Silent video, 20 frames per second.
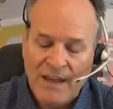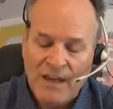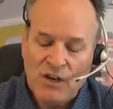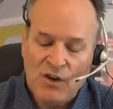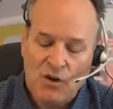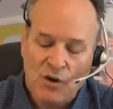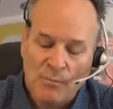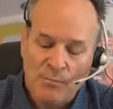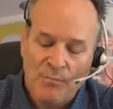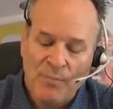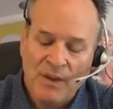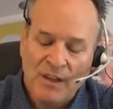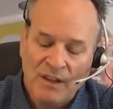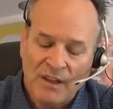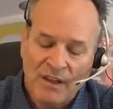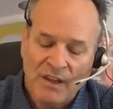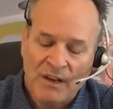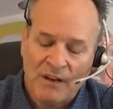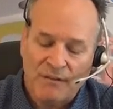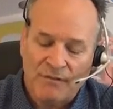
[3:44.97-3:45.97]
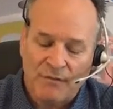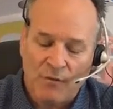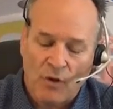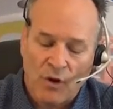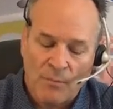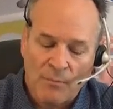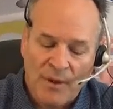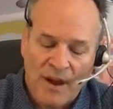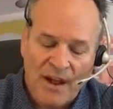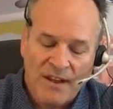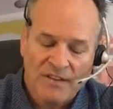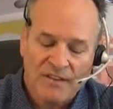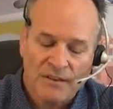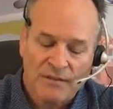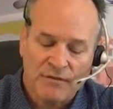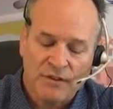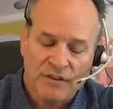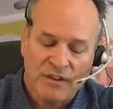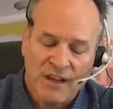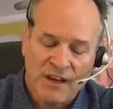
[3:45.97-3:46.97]
your ability to form
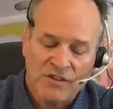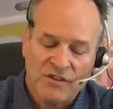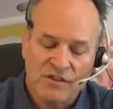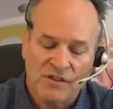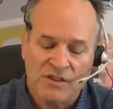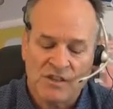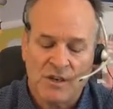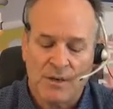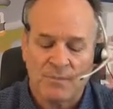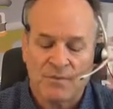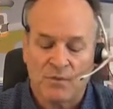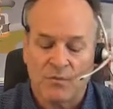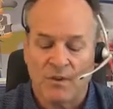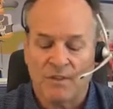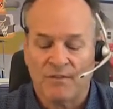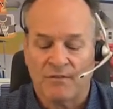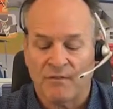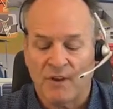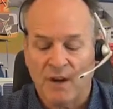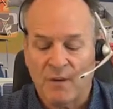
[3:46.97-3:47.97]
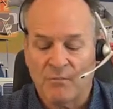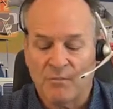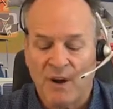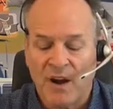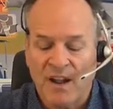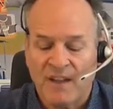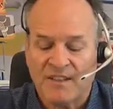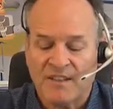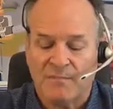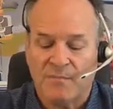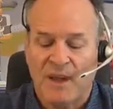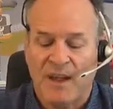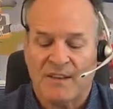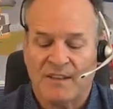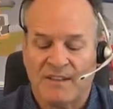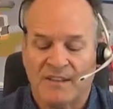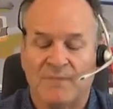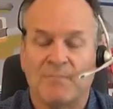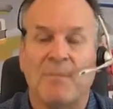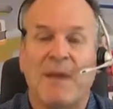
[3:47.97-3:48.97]
positive relationships with freight
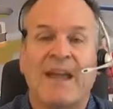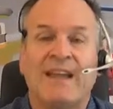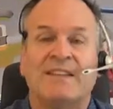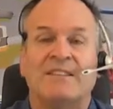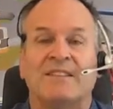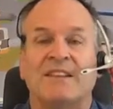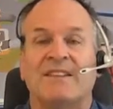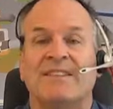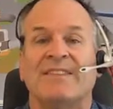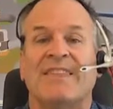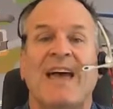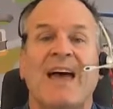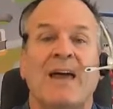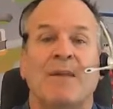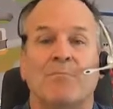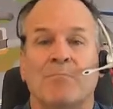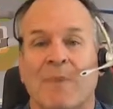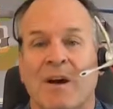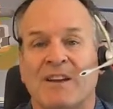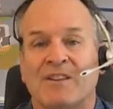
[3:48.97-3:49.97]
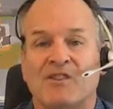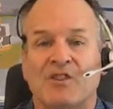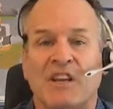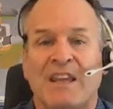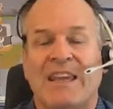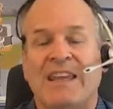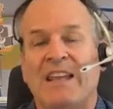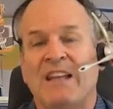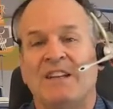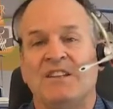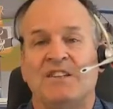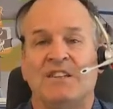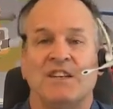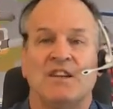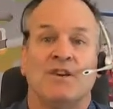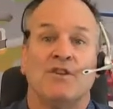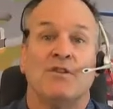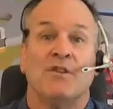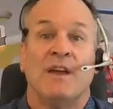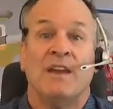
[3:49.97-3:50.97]
prospects makes it that much
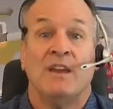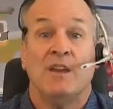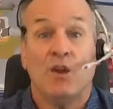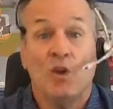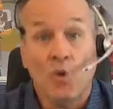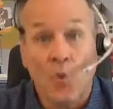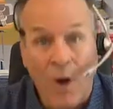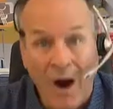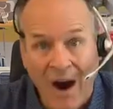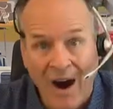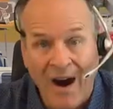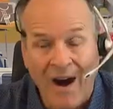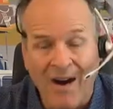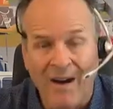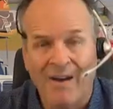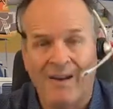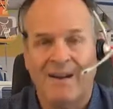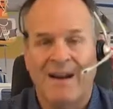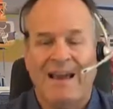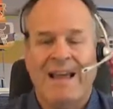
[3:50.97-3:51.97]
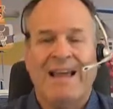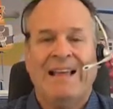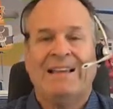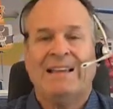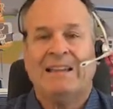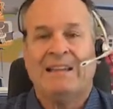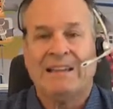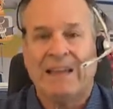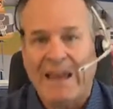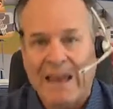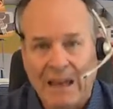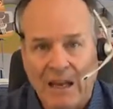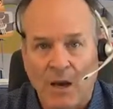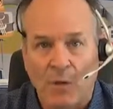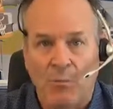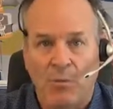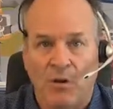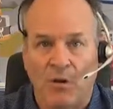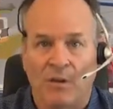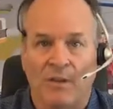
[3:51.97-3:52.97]
easier that you are
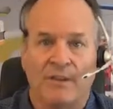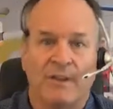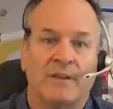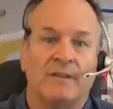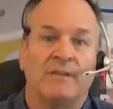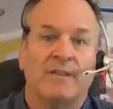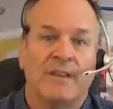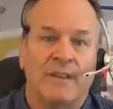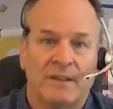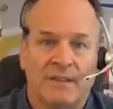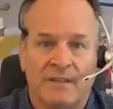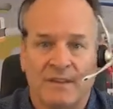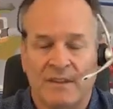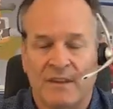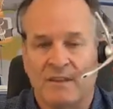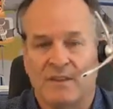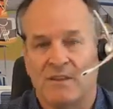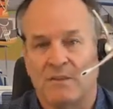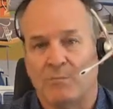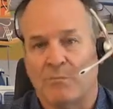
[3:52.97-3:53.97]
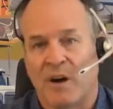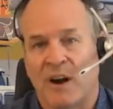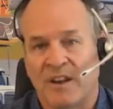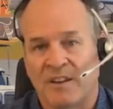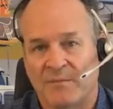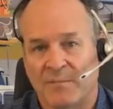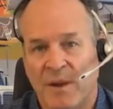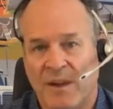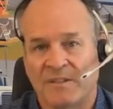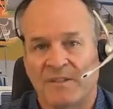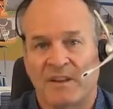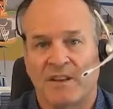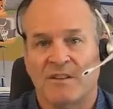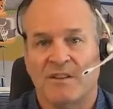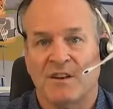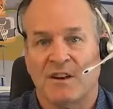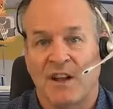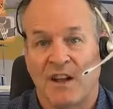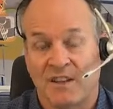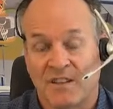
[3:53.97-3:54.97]
likable, that, that, that your prospects and
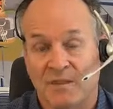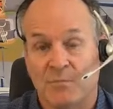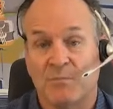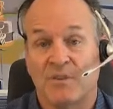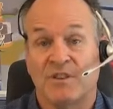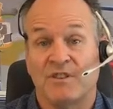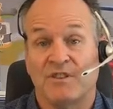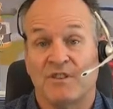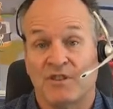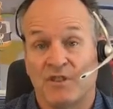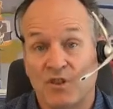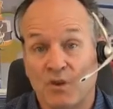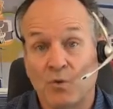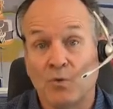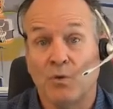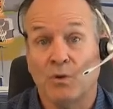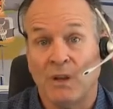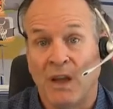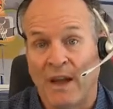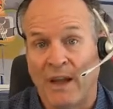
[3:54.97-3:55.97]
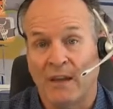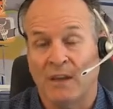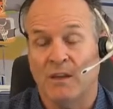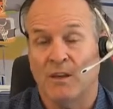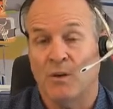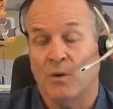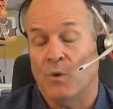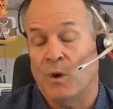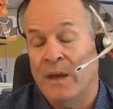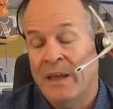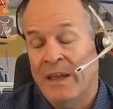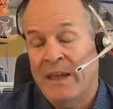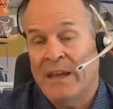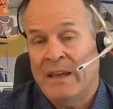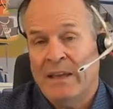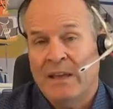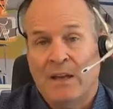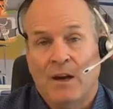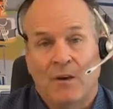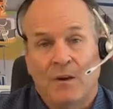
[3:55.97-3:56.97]
your customers do like you,
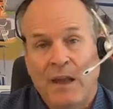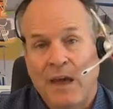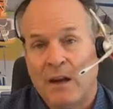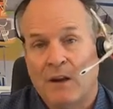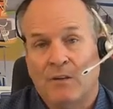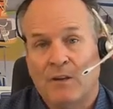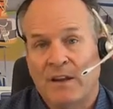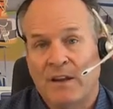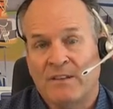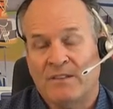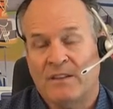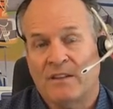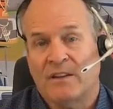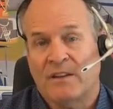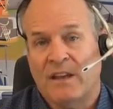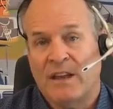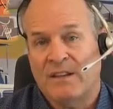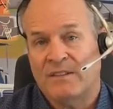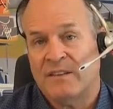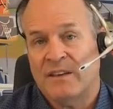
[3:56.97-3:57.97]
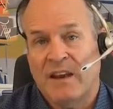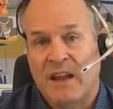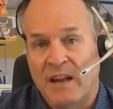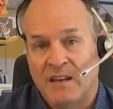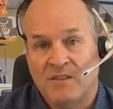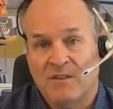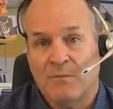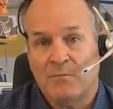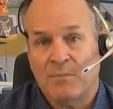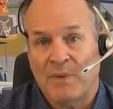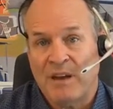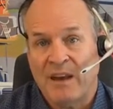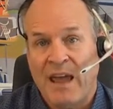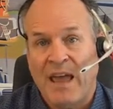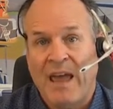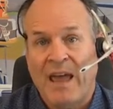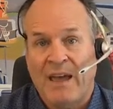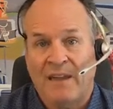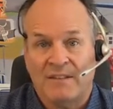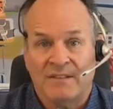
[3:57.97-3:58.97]
you know, not only as, a, as an agent, but
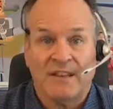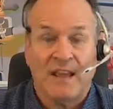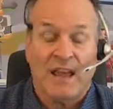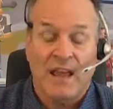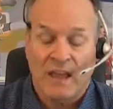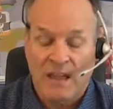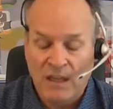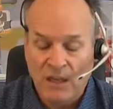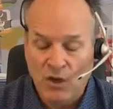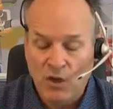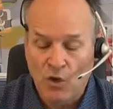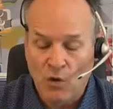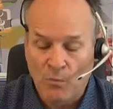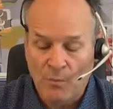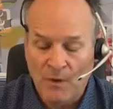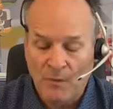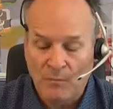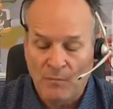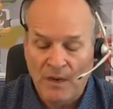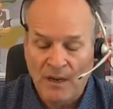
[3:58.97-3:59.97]
as a human